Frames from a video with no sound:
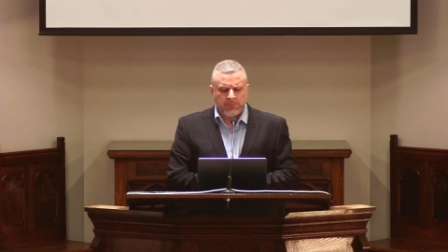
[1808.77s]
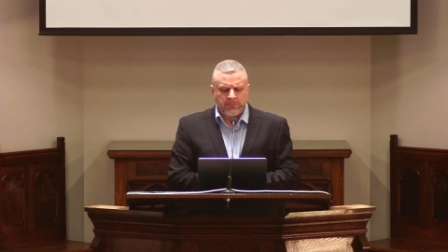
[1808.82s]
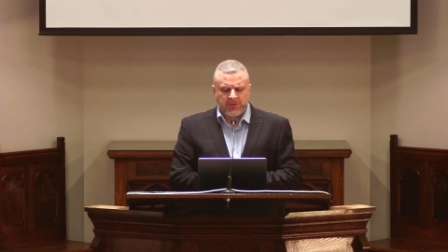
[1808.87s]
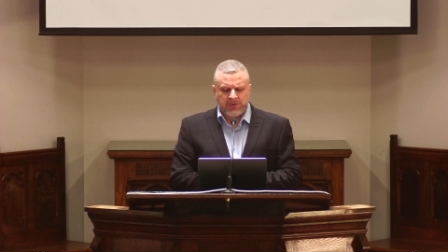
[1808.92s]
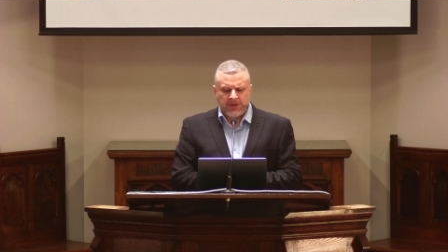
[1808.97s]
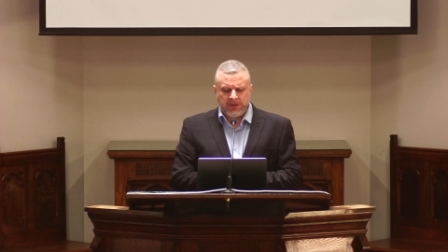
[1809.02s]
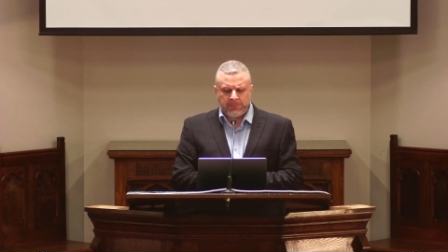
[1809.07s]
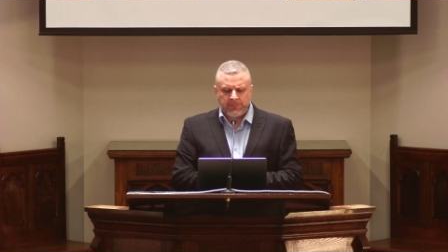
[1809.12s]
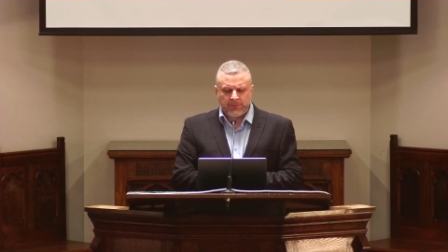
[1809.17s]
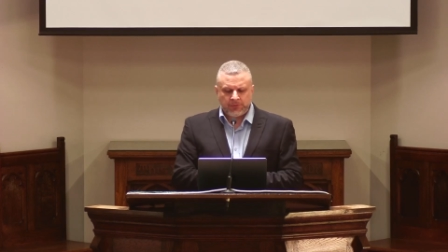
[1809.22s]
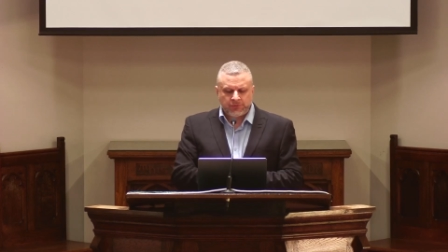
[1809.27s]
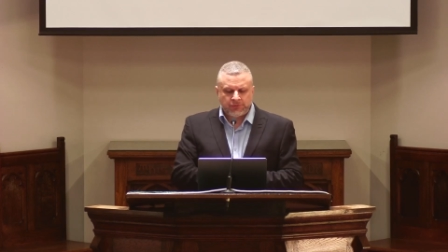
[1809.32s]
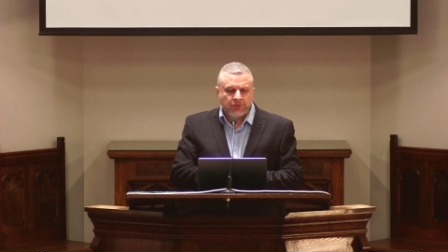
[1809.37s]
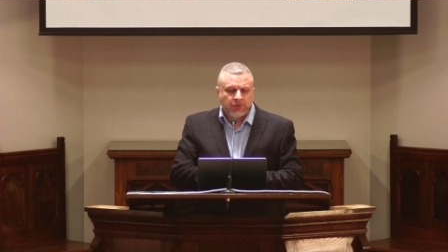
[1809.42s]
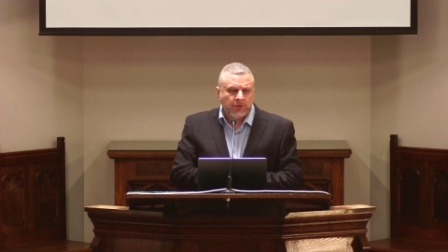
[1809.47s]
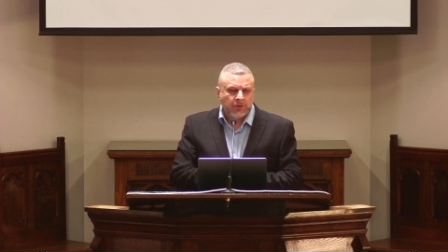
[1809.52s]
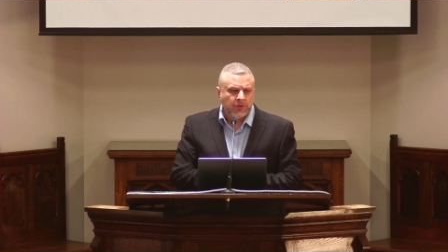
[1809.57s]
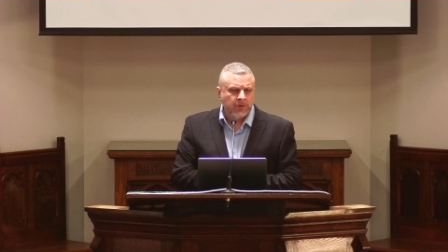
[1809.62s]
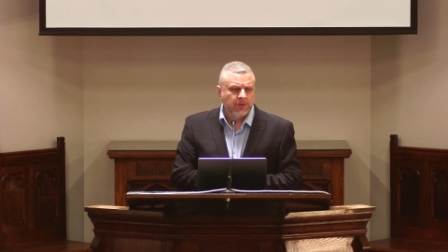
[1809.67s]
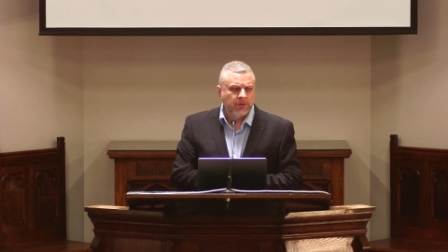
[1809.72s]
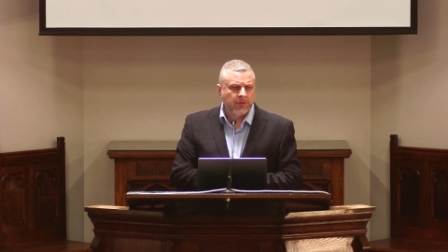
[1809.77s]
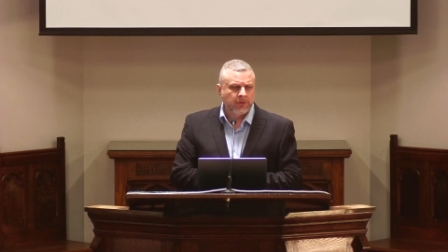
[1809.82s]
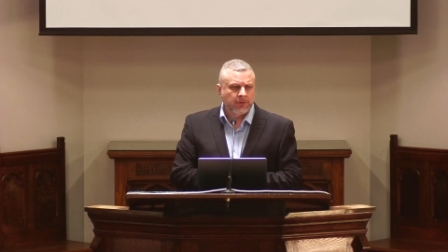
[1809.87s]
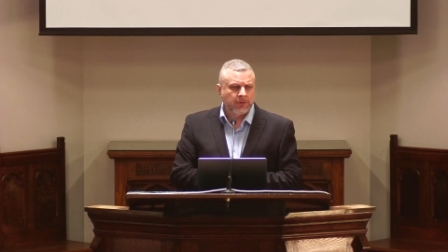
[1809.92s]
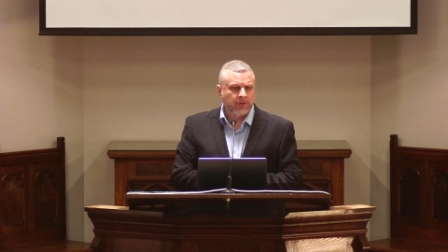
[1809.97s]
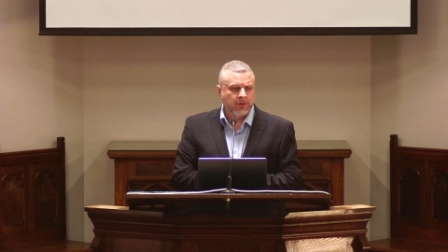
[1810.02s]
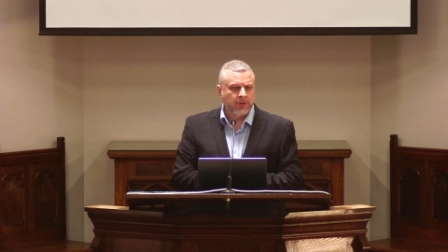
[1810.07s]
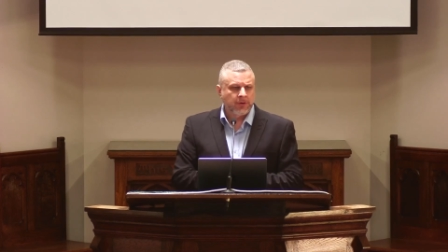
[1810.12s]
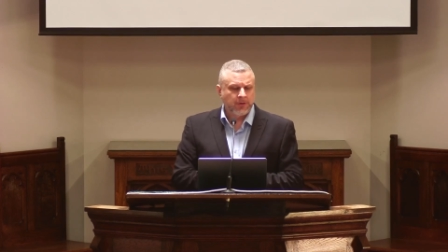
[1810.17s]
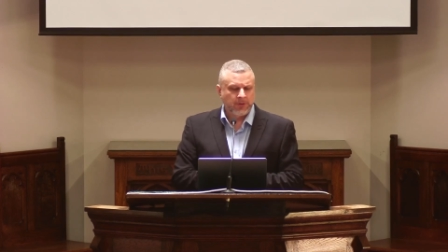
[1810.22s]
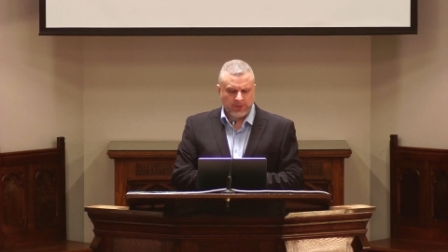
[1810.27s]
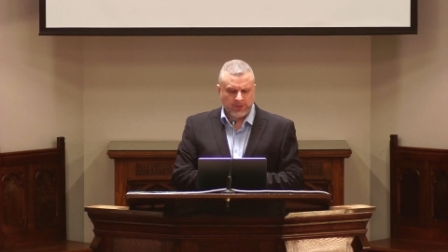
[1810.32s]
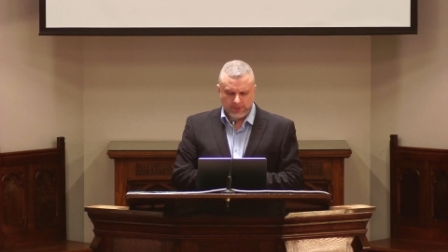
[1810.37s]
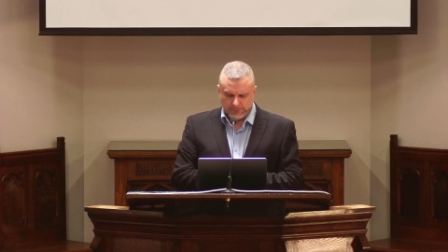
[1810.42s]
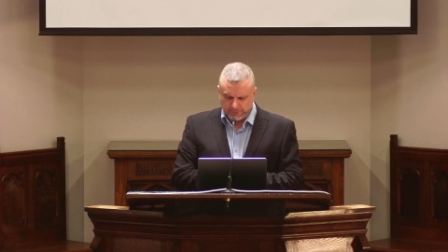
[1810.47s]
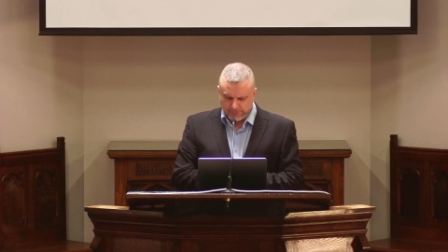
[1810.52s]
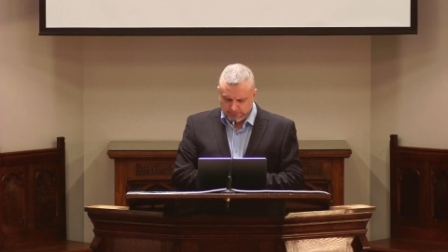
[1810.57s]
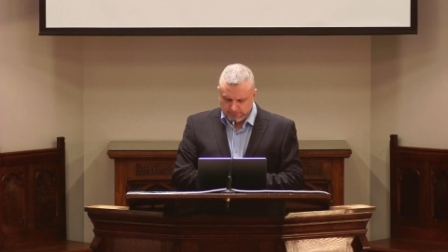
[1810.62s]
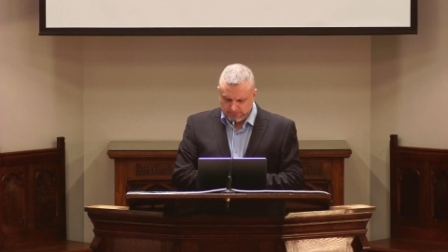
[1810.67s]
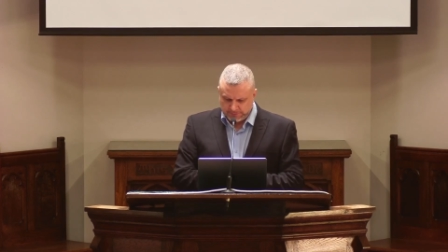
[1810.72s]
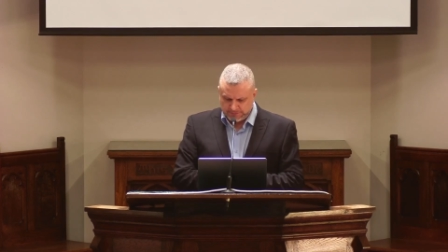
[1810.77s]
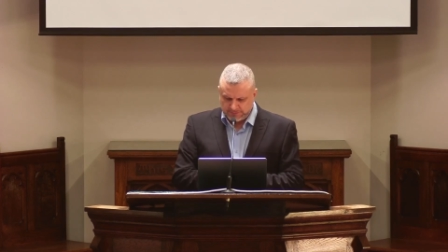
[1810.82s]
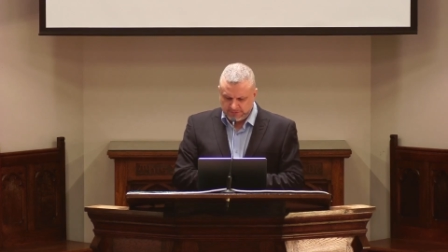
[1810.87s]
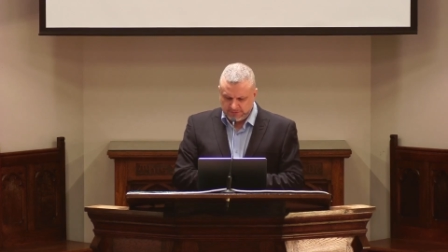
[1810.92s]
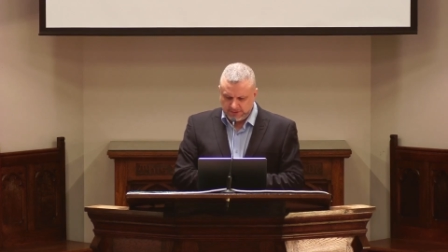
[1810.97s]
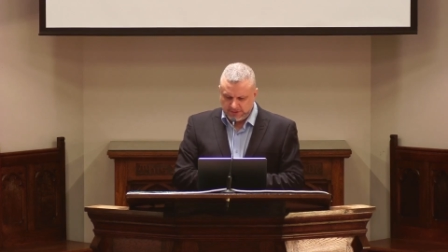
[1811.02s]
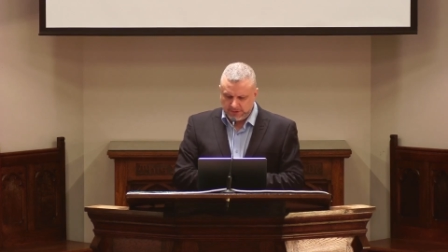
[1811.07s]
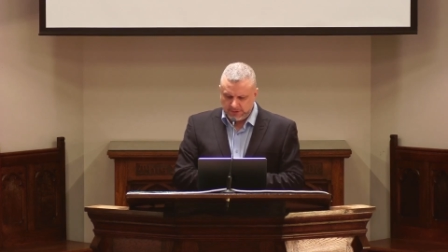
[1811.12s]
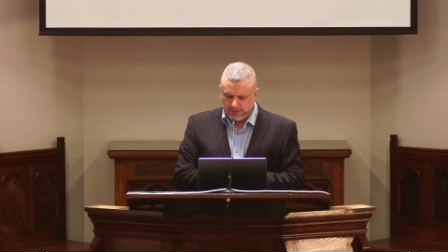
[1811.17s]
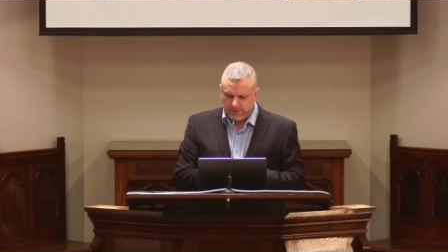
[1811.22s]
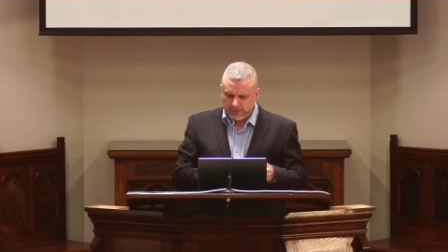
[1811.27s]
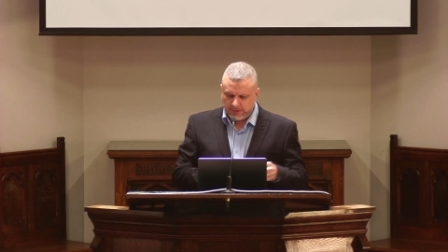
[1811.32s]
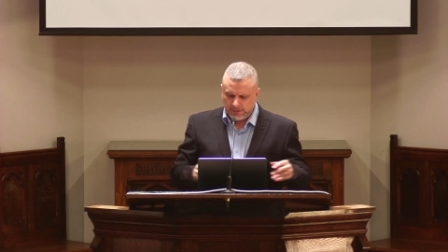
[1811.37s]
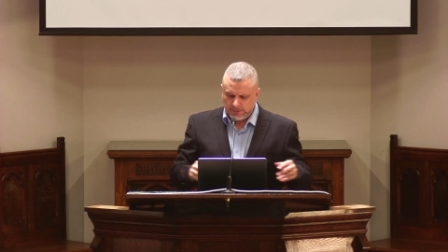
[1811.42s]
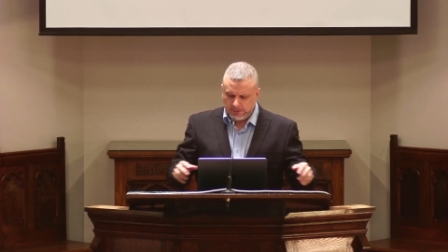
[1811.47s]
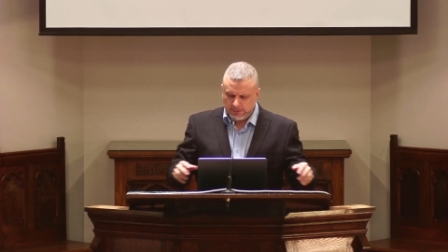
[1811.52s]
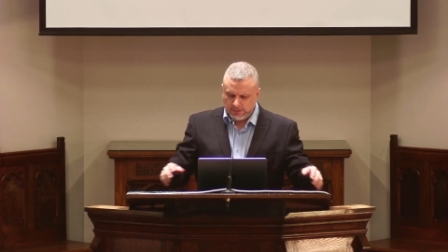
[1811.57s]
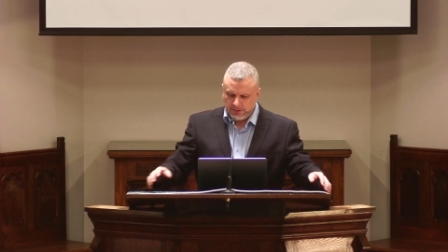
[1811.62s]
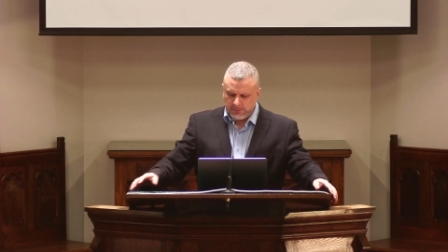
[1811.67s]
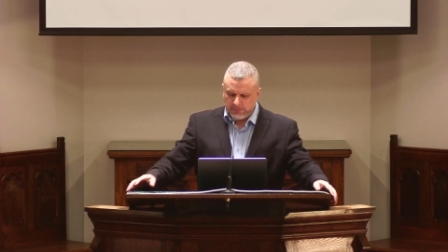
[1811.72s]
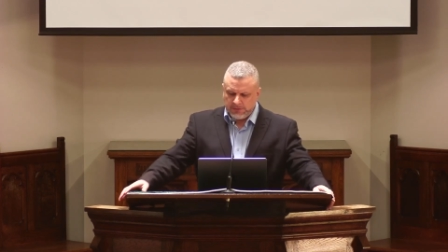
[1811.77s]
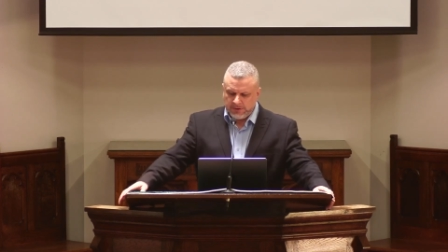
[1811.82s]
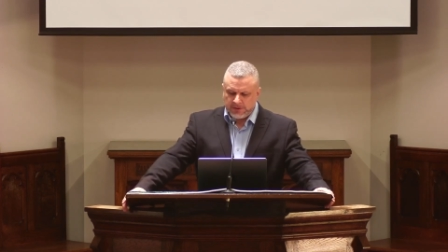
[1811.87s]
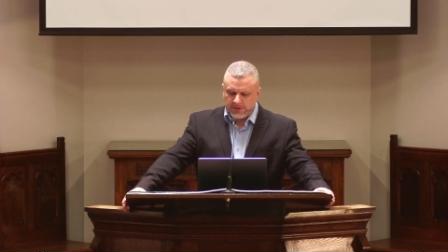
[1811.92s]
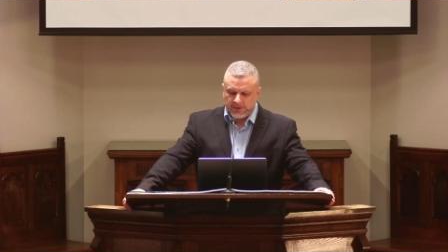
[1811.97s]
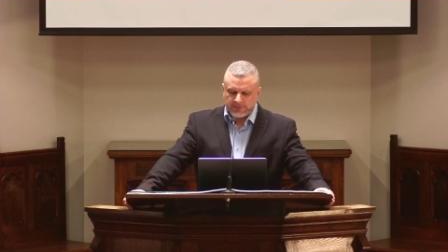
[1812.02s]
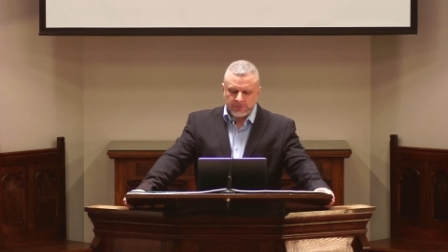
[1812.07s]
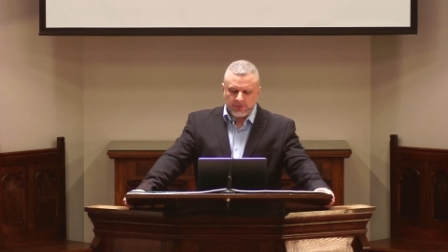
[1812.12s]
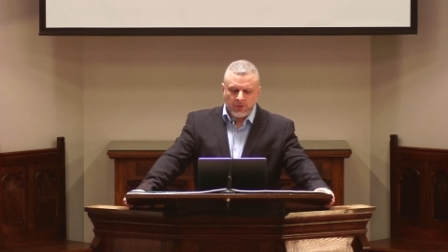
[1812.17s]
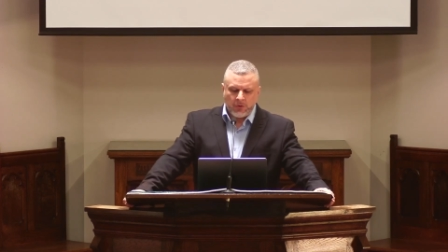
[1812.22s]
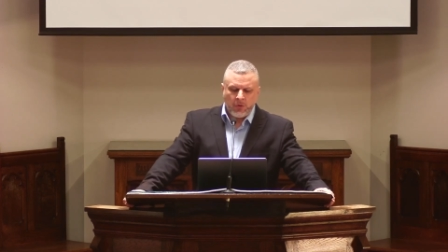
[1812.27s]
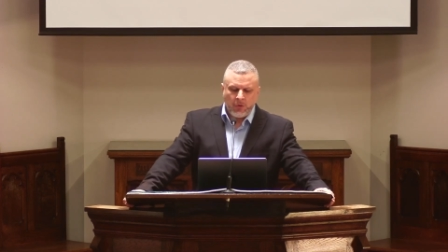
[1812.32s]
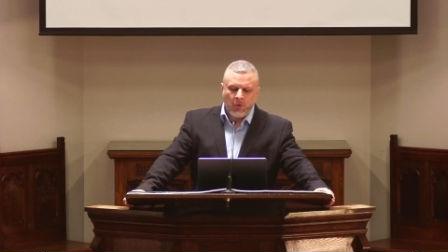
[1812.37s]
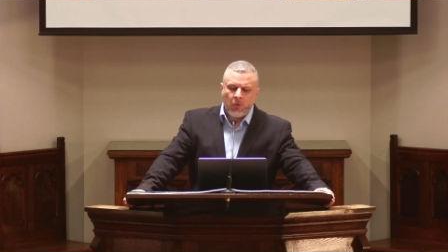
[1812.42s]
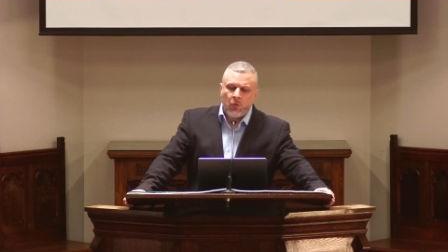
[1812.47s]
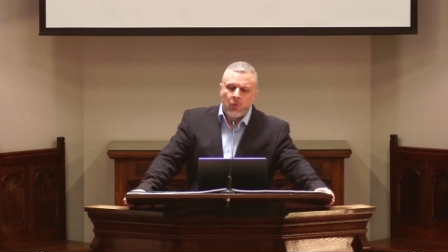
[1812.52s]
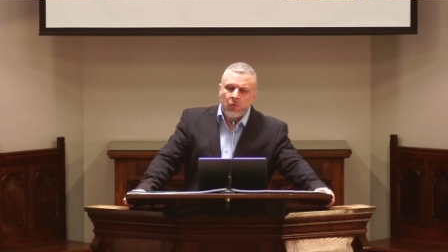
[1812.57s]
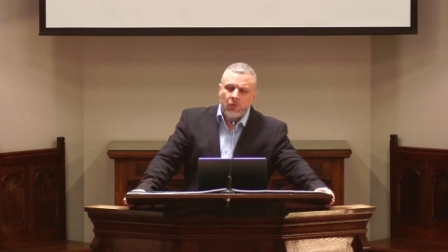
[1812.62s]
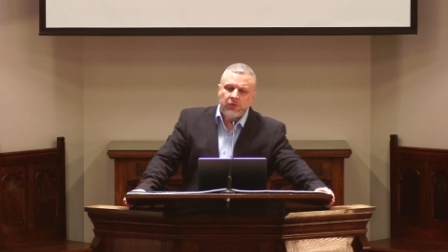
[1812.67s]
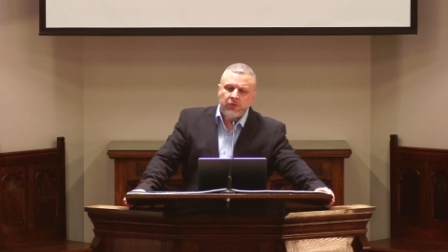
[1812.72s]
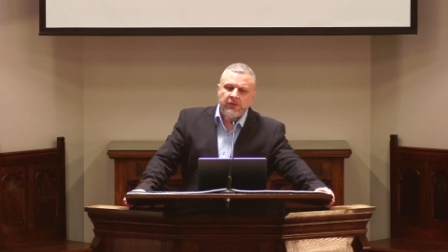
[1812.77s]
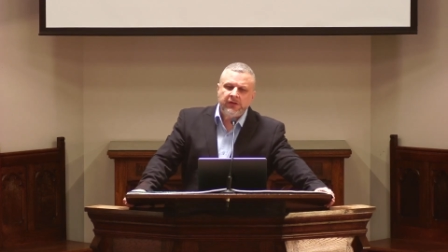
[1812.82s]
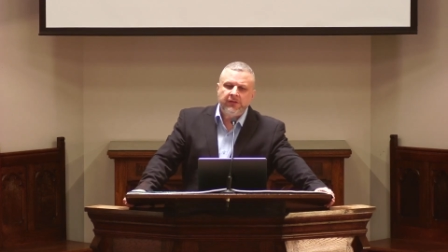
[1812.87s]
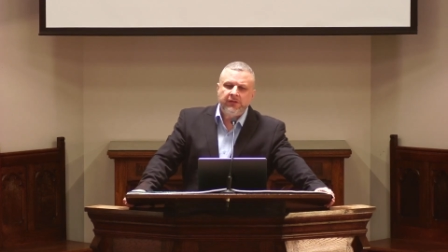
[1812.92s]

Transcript: people turn from sin because only